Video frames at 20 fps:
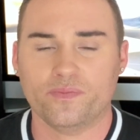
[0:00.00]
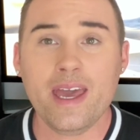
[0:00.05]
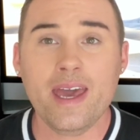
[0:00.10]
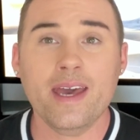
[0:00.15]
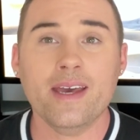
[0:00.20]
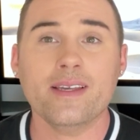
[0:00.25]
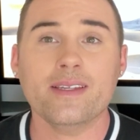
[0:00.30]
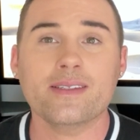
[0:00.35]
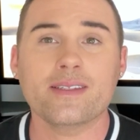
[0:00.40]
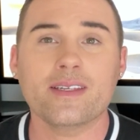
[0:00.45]

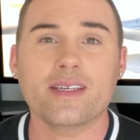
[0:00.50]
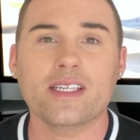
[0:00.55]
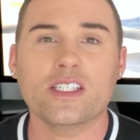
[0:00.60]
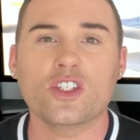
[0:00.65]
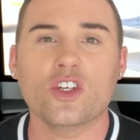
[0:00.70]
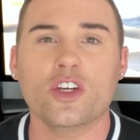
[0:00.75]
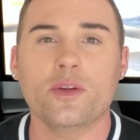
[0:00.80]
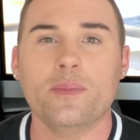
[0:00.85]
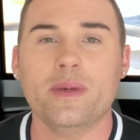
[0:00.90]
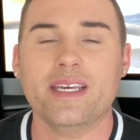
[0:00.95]
S is
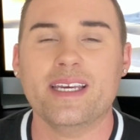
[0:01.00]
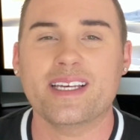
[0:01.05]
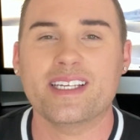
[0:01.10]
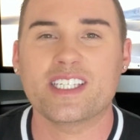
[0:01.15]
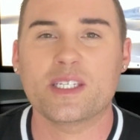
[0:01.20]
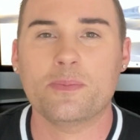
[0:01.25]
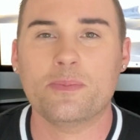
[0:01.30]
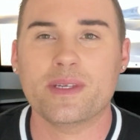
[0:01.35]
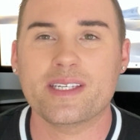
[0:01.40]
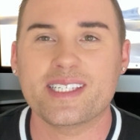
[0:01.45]
going to be as
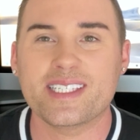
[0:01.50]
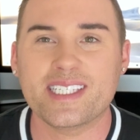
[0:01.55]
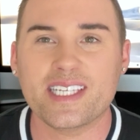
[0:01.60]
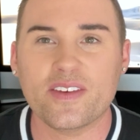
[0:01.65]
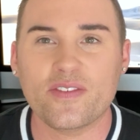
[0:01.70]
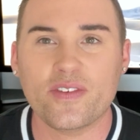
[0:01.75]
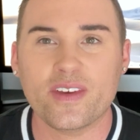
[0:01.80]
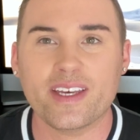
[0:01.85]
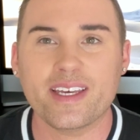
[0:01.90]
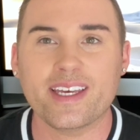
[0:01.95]

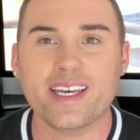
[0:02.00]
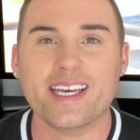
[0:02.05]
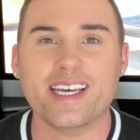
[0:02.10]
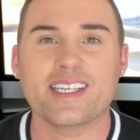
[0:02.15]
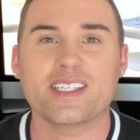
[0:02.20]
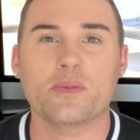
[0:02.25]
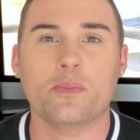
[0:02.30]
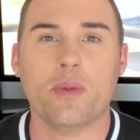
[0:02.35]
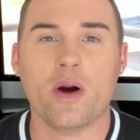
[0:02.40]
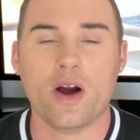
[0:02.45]
specific
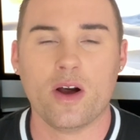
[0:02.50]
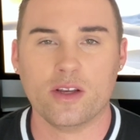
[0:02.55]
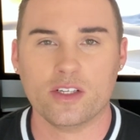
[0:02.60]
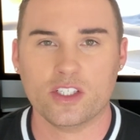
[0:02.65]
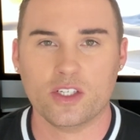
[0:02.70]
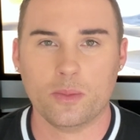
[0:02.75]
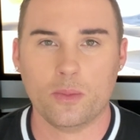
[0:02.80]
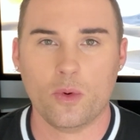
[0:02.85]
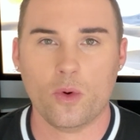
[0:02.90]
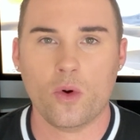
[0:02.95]
as
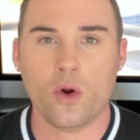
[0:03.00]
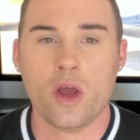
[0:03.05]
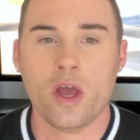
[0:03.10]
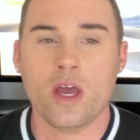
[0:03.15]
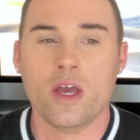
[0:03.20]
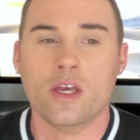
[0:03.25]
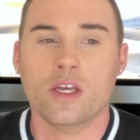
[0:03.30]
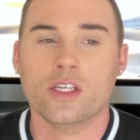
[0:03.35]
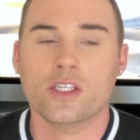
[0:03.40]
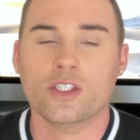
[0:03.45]
possible.
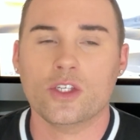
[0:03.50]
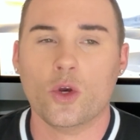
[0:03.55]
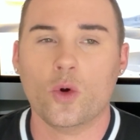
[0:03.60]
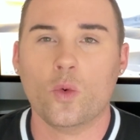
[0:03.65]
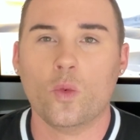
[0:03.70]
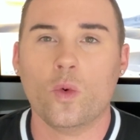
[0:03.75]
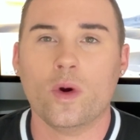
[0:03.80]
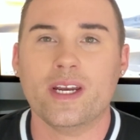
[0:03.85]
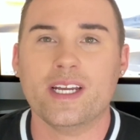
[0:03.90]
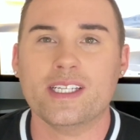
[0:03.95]
So
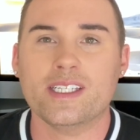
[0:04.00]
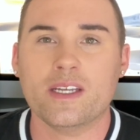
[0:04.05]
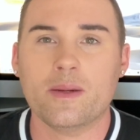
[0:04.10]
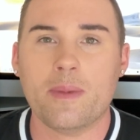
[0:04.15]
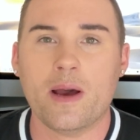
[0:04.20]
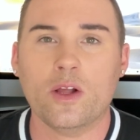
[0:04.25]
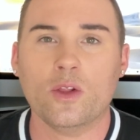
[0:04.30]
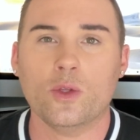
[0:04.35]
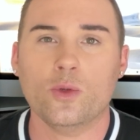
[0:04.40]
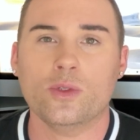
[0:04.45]
what is it
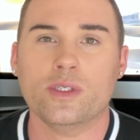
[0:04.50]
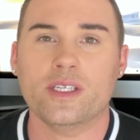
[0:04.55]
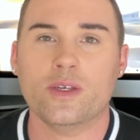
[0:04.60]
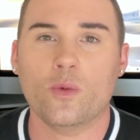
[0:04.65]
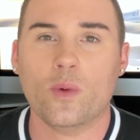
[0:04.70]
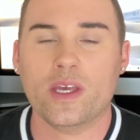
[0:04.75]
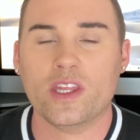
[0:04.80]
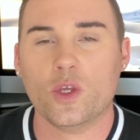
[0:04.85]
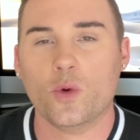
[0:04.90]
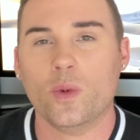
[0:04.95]
about losing
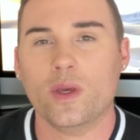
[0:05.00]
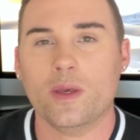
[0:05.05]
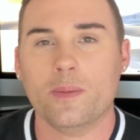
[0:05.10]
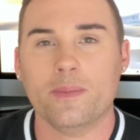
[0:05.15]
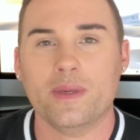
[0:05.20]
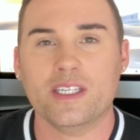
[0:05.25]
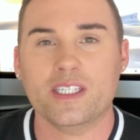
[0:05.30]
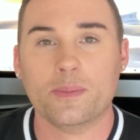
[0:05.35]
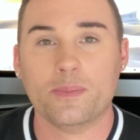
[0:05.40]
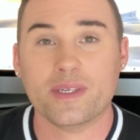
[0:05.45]
weight that we can
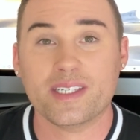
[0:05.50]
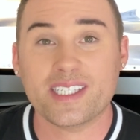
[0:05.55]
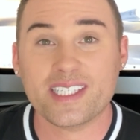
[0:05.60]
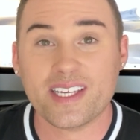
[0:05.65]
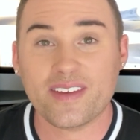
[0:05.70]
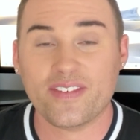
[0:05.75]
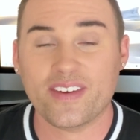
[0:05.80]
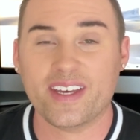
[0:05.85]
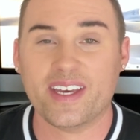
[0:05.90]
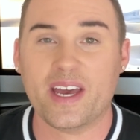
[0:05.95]
be
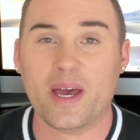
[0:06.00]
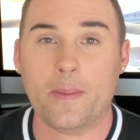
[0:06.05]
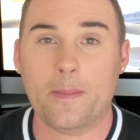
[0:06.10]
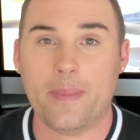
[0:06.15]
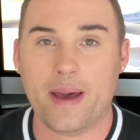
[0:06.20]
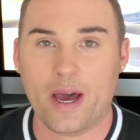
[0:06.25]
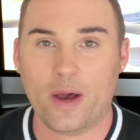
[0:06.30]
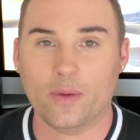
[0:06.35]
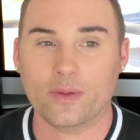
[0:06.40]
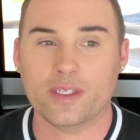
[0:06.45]
specific
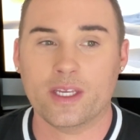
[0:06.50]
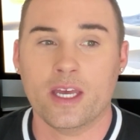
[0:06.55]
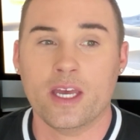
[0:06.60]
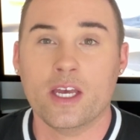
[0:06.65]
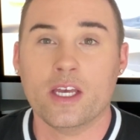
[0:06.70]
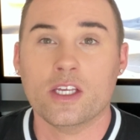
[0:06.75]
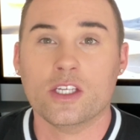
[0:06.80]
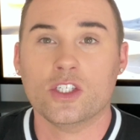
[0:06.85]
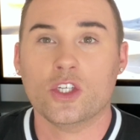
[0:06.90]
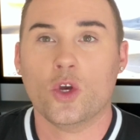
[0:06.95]
about?
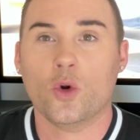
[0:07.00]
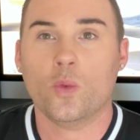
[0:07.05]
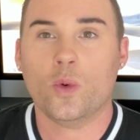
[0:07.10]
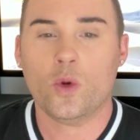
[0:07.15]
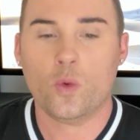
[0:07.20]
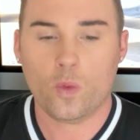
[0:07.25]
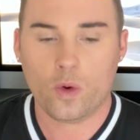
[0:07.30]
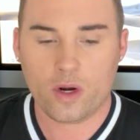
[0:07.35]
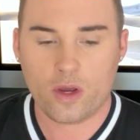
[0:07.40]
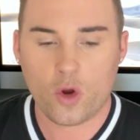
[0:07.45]
So we
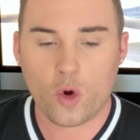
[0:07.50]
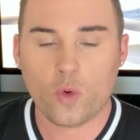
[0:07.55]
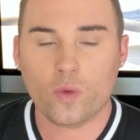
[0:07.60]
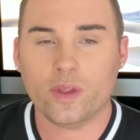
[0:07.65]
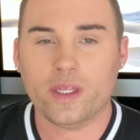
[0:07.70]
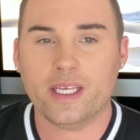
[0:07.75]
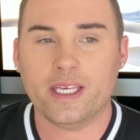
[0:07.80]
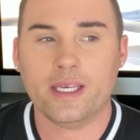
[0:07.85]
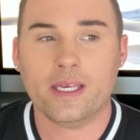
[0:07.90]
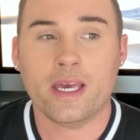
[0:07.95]
want to
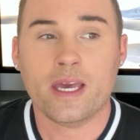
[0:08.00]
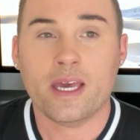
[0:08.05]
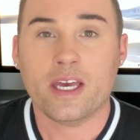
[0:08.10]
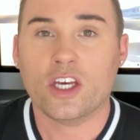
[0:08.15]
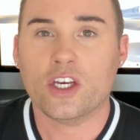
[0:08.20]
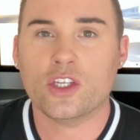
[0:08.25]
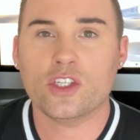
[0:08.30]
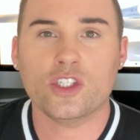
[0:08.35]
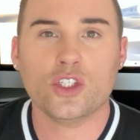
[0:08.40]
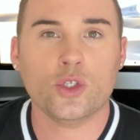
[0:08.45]
only
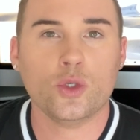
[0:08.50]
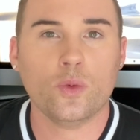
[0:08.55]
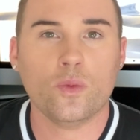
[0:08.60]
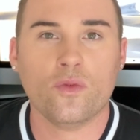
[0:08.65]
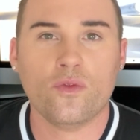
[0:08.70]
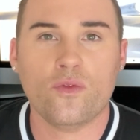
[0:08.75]
consume